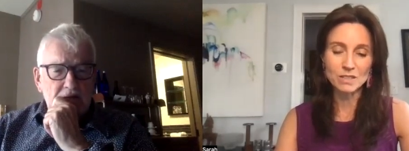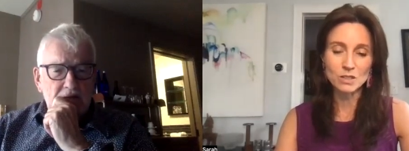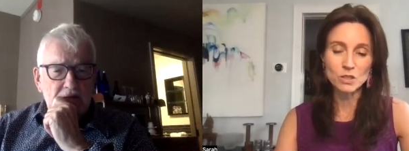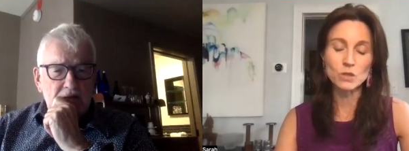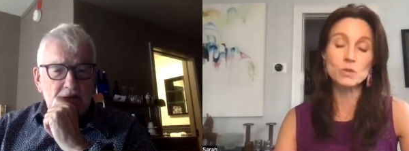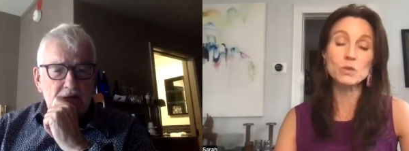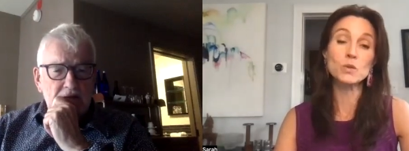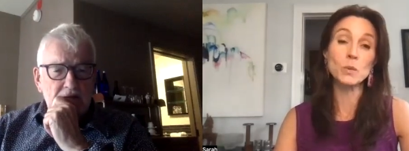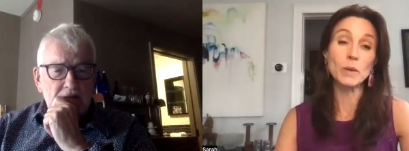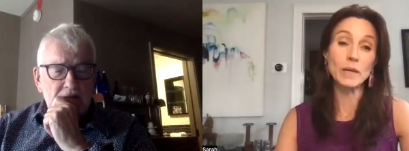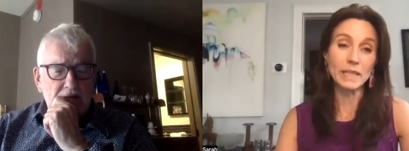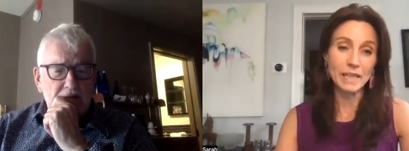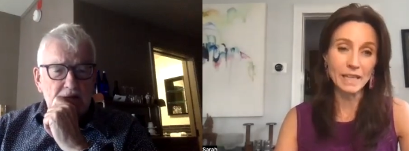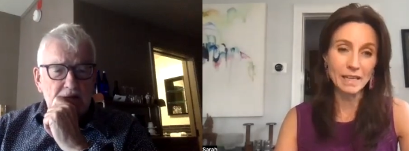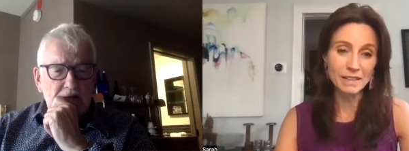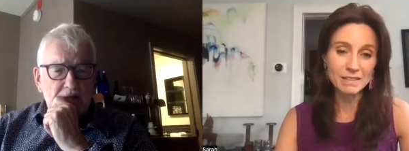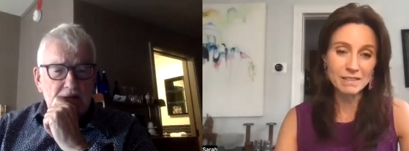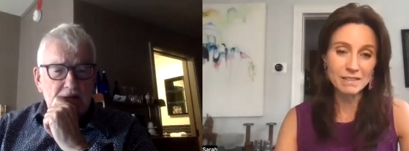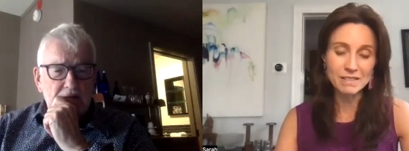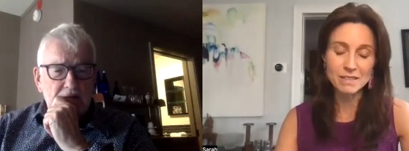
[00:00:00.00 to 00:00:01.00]
Speaker 1: June
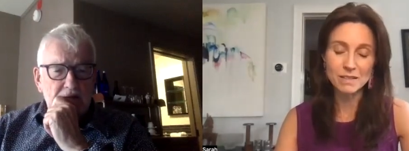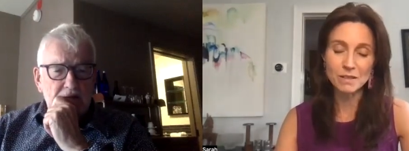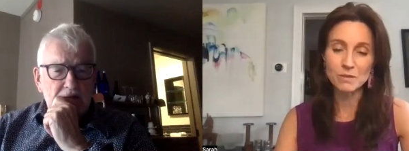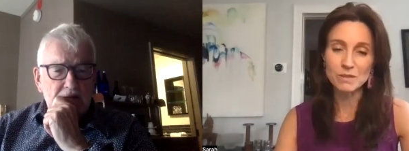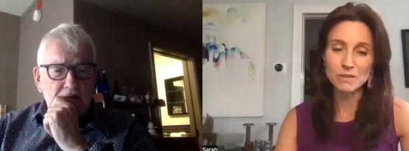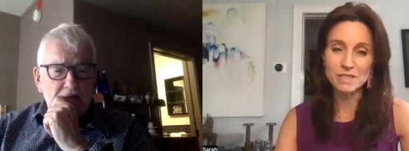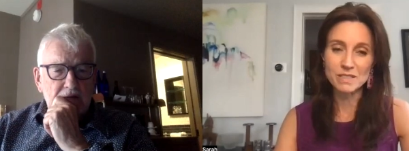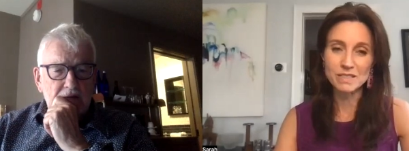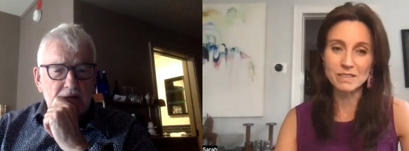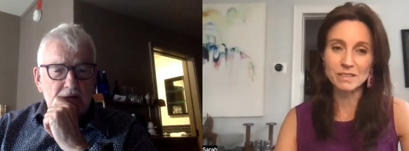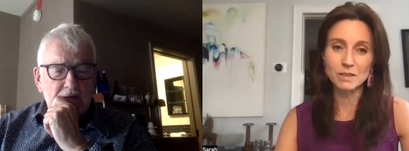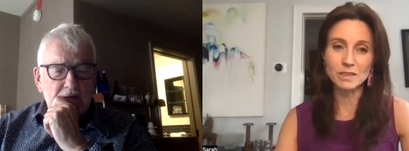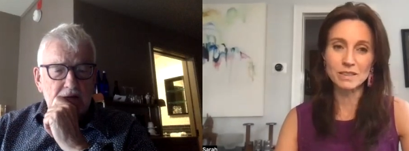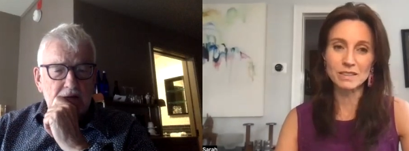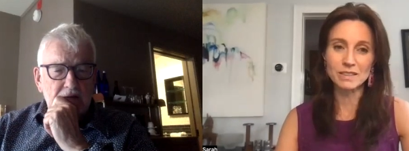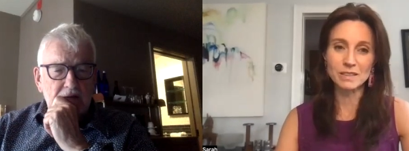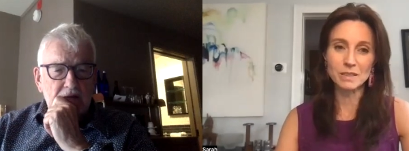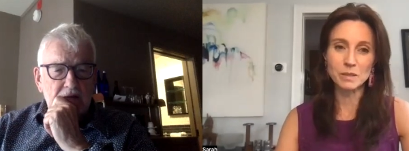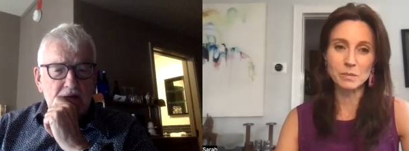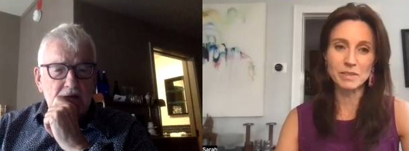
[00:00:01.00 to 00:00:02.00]
28th. So still
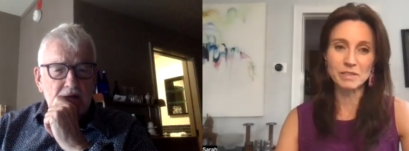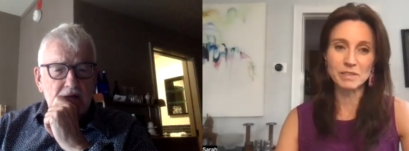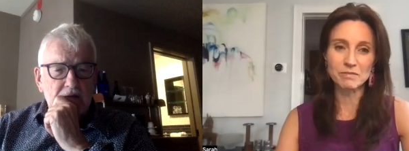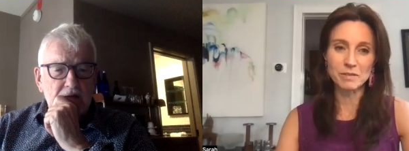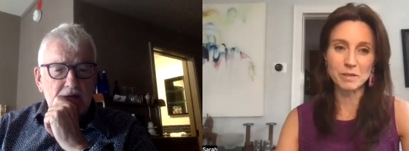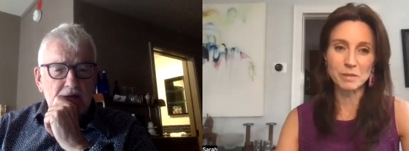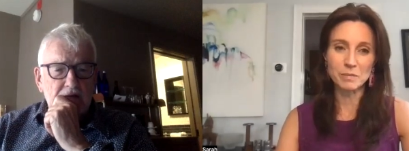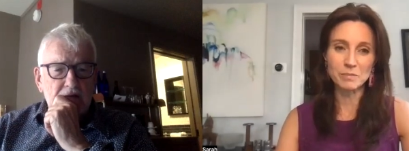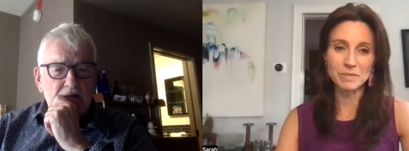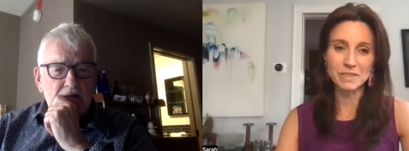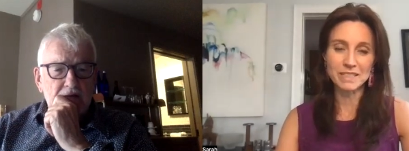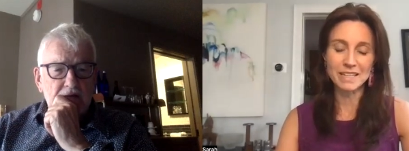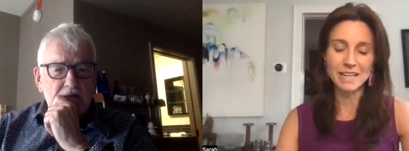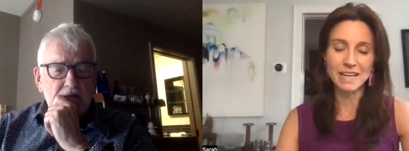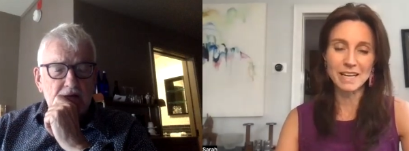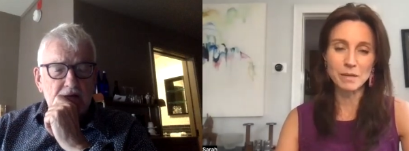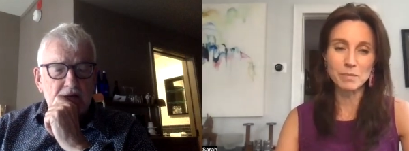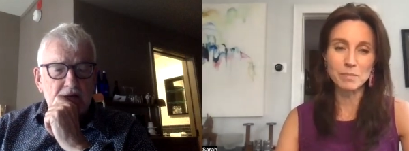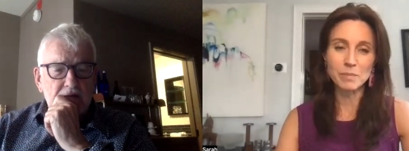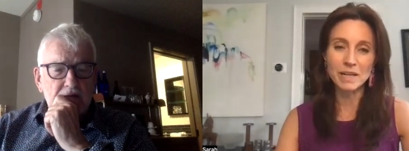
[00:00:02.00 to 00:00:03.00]
a little bit from
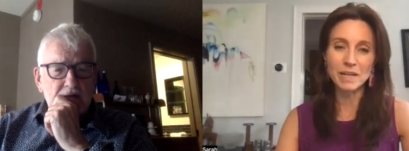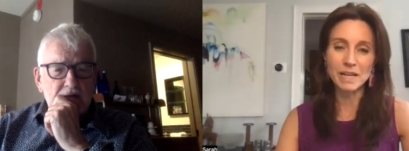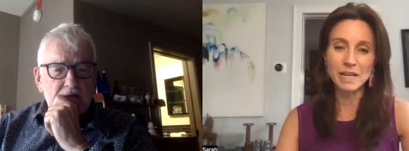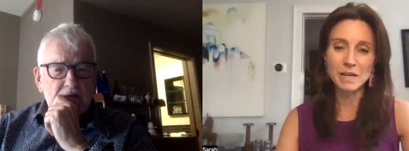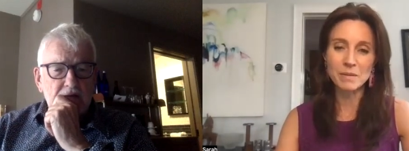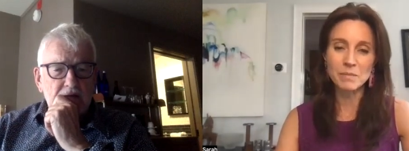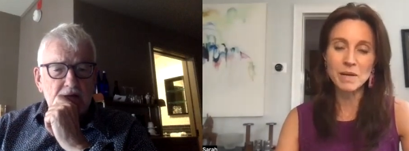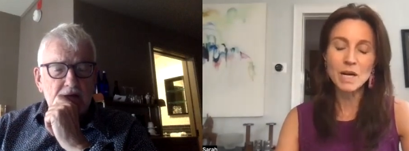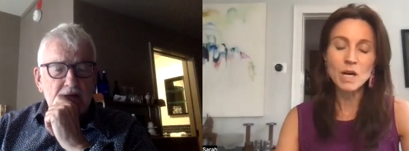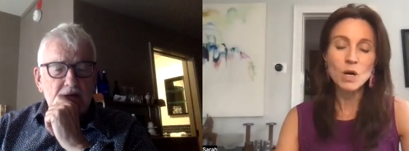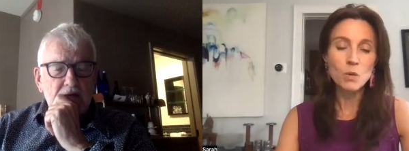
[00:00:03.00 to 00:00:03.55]
today, but uh,